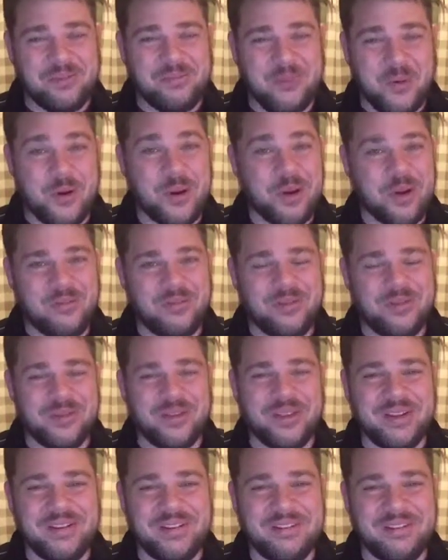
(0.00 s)
more helpful
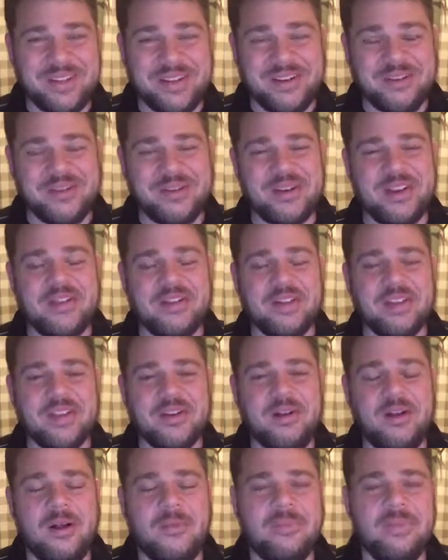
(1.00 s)
than doing nothing at
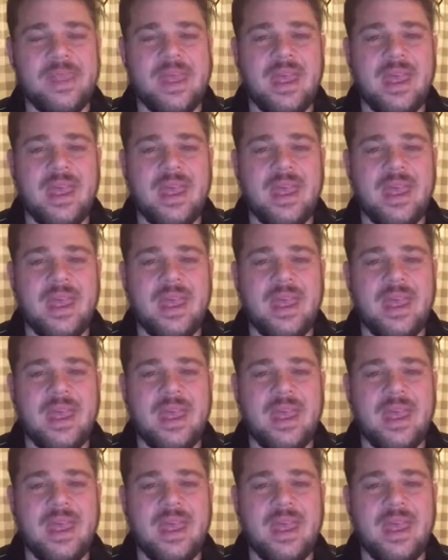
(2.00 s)
all.